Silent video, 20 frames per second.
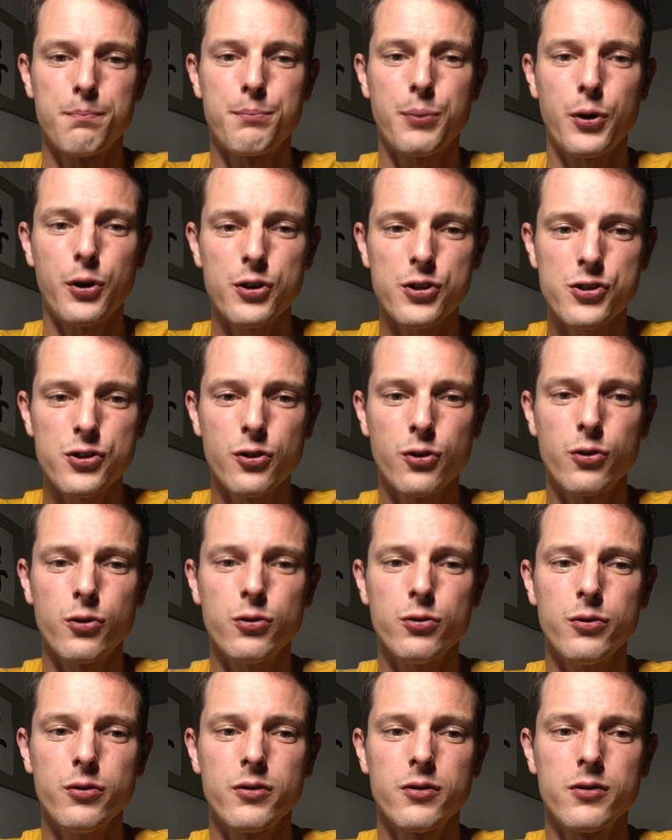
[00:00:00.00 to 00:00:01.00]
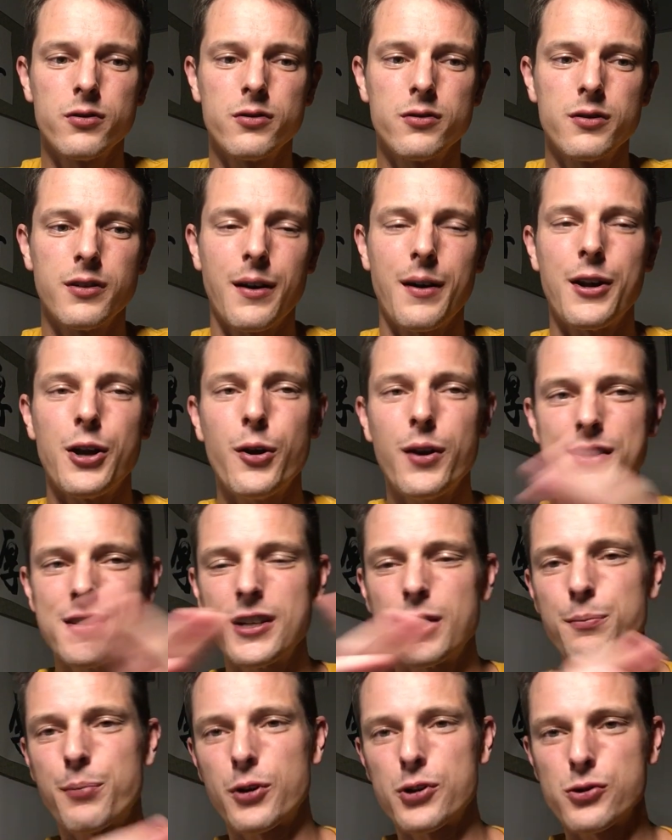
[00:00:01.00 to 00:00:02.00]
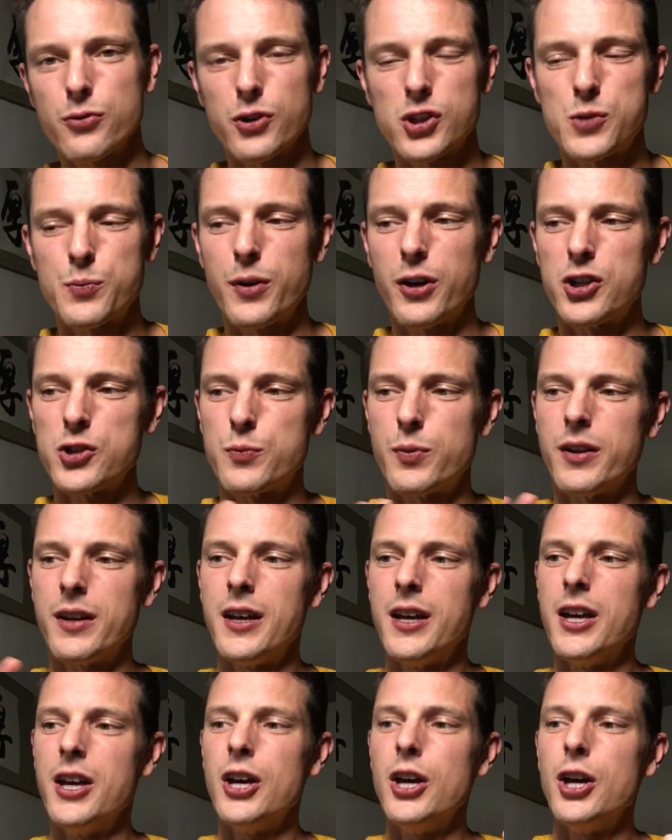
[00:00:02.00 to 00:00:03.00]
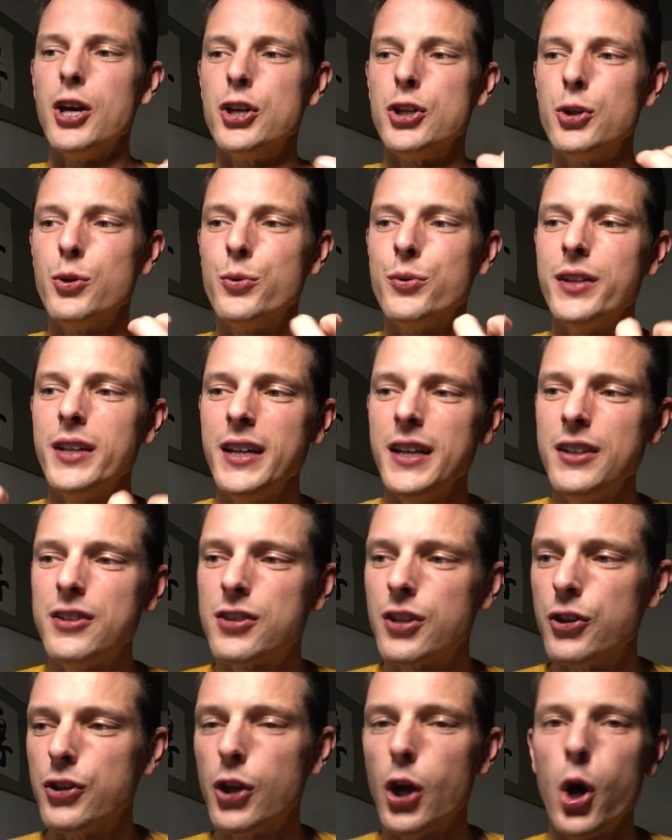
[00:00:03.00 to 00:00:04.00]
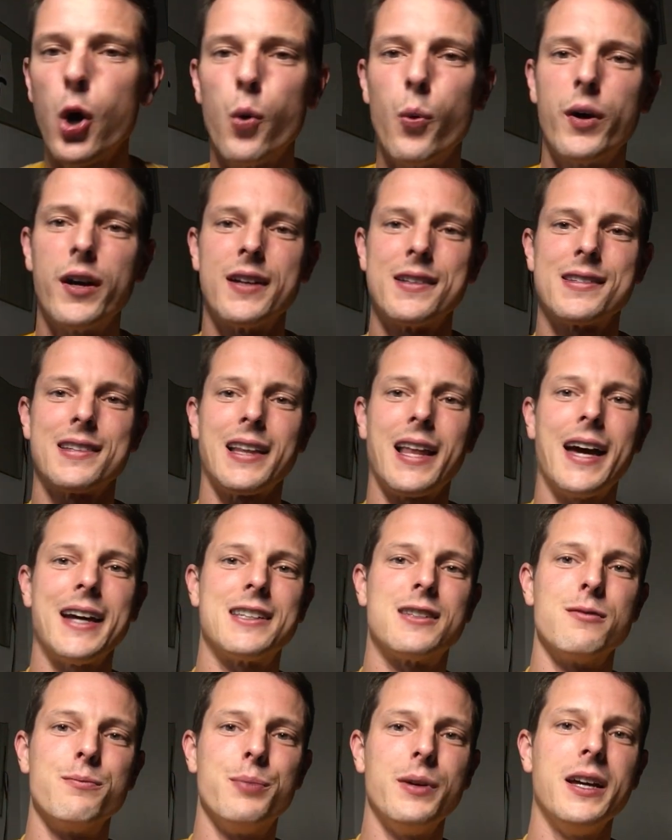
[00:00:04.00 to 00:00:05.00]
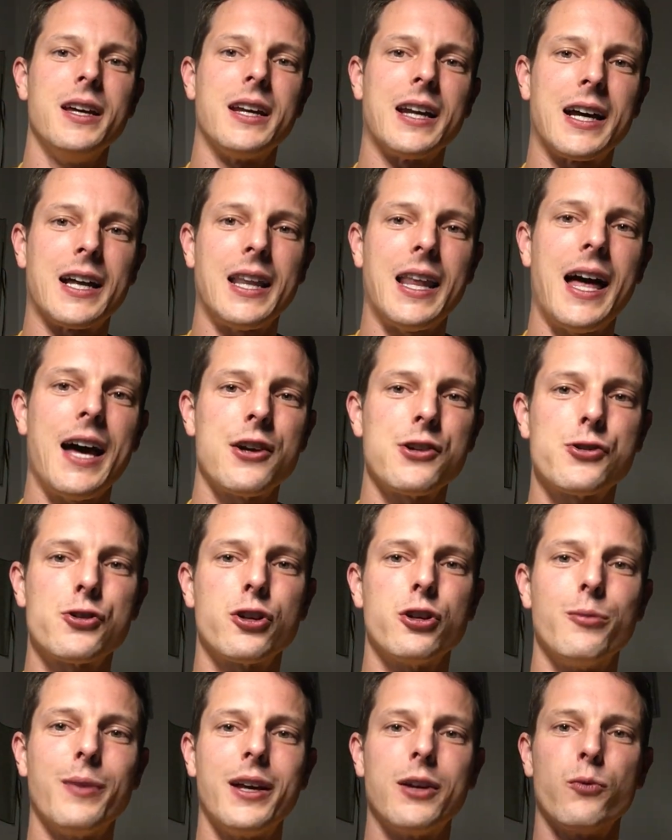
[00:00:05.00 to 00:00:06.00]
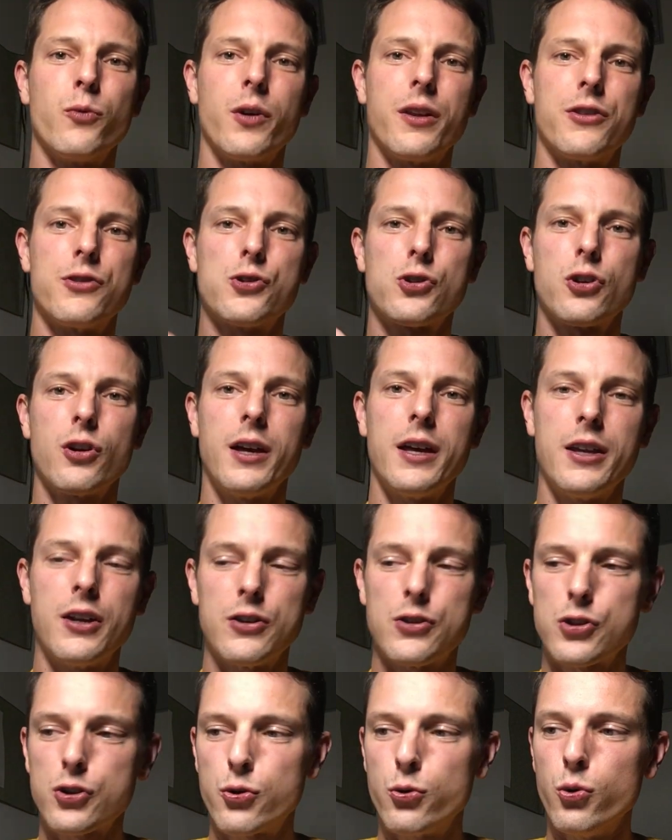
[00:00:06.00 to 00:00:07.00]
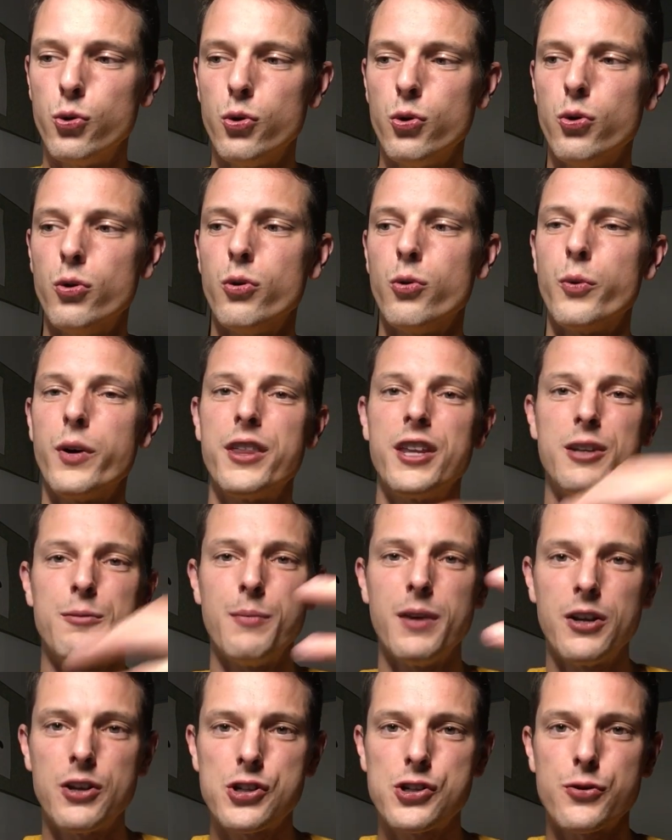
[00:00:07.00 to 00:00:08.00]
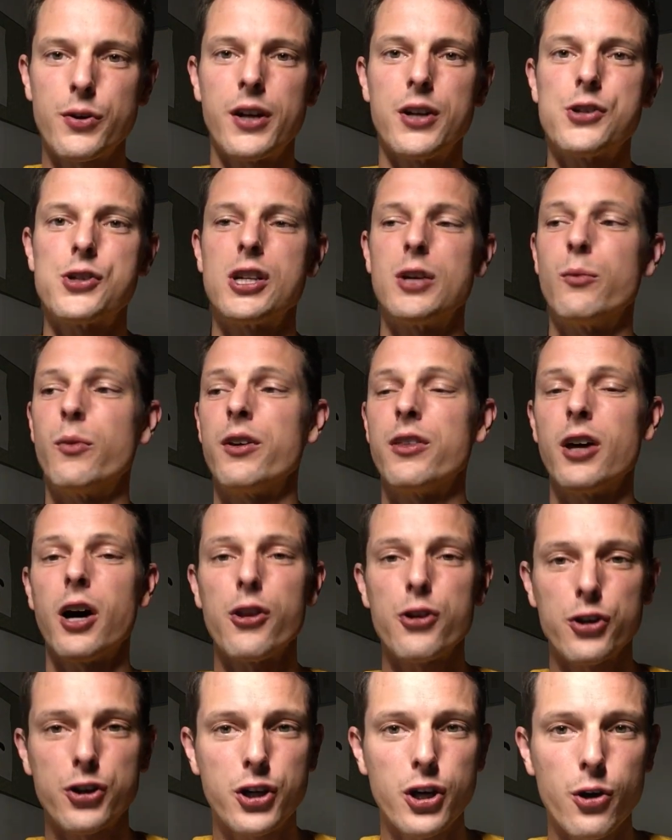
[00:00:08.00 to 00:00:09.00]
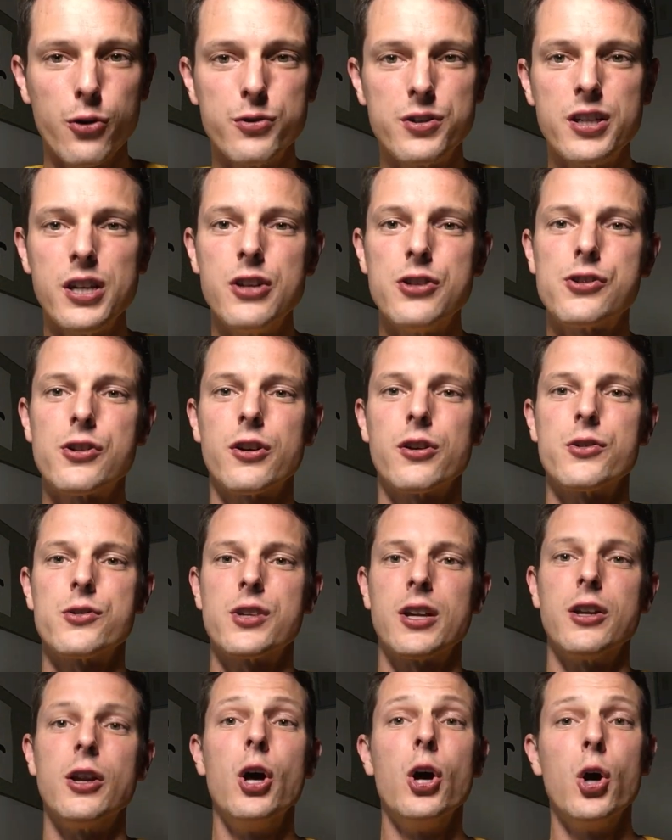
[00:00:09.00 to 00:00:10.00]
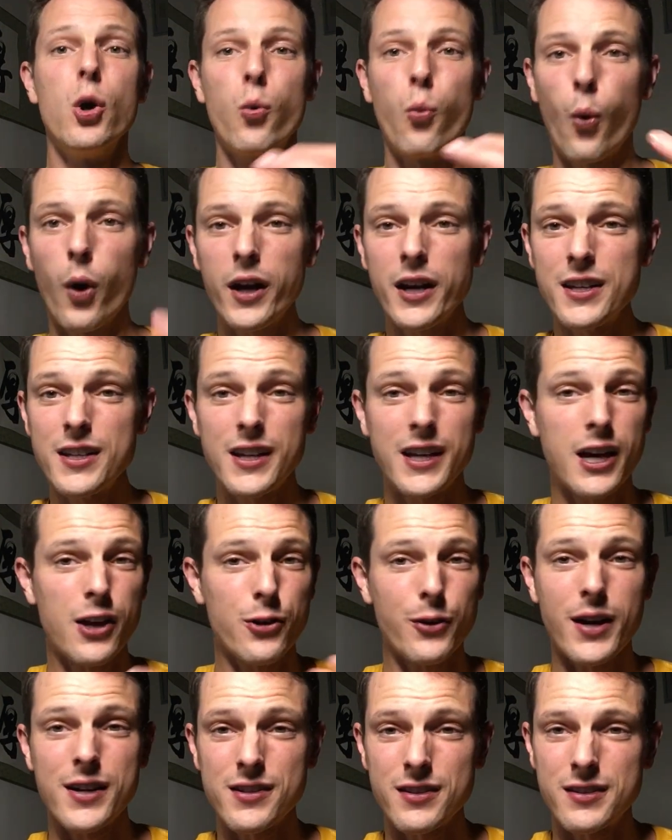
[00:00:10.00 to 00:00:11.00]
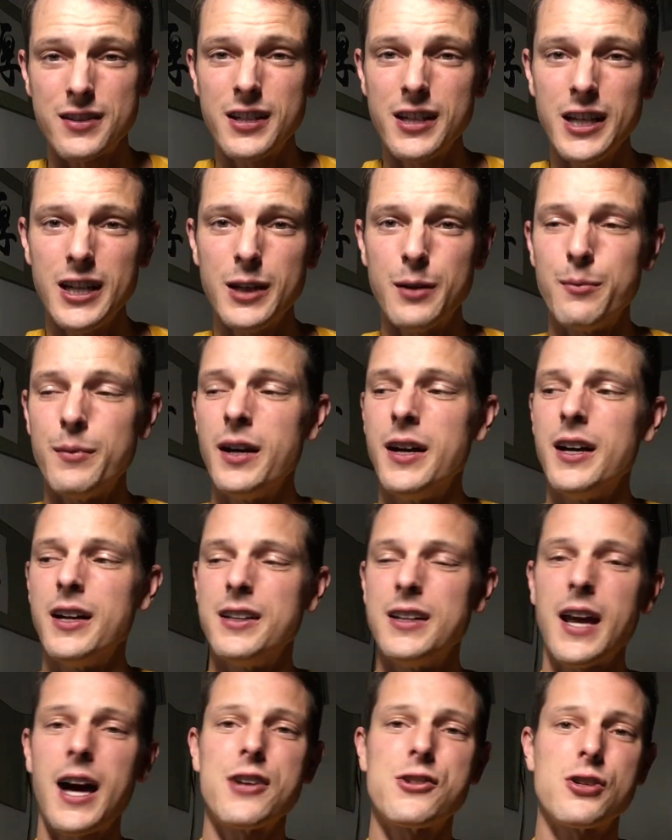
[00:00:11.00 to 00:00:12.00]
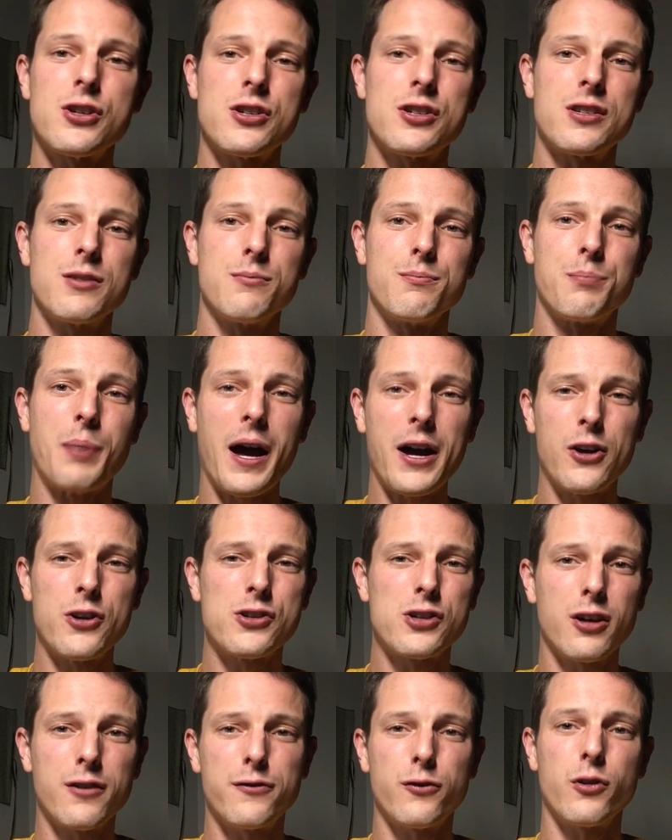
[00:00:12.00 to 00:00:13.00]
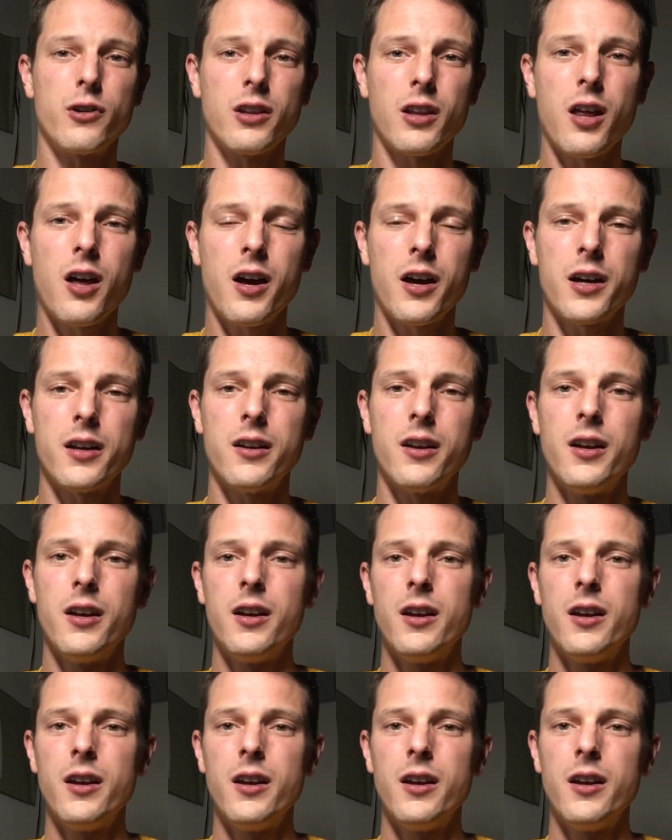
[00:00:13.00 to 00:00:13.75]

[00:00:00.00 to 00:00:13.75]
personal, I know I said personal experience, but you need to know what it's like to be in a classroom and with in a school with administration, with other co-teachers, and working together as a team, not just by yourself online.